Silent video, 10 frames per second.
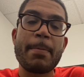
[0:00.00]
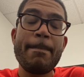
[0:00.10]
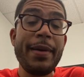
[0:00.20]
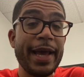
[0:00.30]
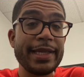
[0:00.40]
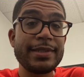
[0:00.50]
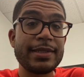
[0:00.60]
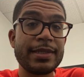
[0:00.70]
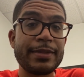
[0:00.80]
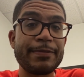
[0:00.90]
But
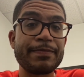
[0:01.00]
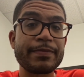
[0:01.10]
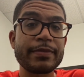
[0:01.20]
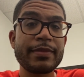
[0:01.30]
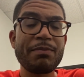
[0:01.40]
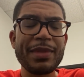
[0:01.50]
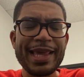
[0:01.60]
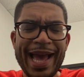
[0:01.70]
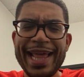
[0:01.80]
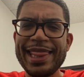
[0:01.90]

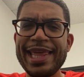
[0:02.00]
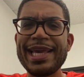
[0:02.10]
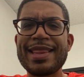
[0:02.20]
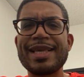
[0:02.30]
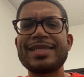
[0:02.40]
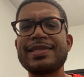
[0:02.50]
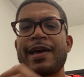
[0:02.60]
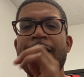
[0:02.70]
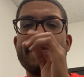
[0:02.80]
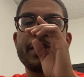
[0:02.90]
I think this
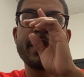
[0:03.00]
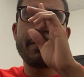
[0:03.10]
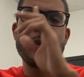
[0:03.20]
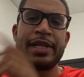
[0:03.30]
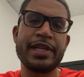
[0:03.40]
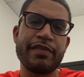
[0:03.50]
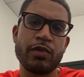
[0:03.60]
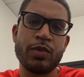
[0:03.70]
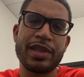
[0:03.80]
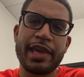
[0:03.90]
time could be
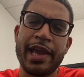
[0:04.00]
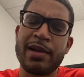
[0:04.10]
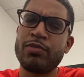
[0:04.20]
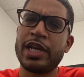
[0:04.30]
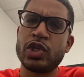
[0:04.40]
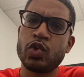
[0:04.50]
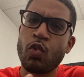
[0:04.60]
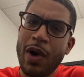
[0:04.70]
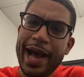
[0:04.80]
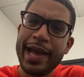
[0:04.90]
different with Cam Reddish.
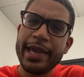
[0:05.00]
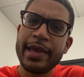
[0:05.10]
Why?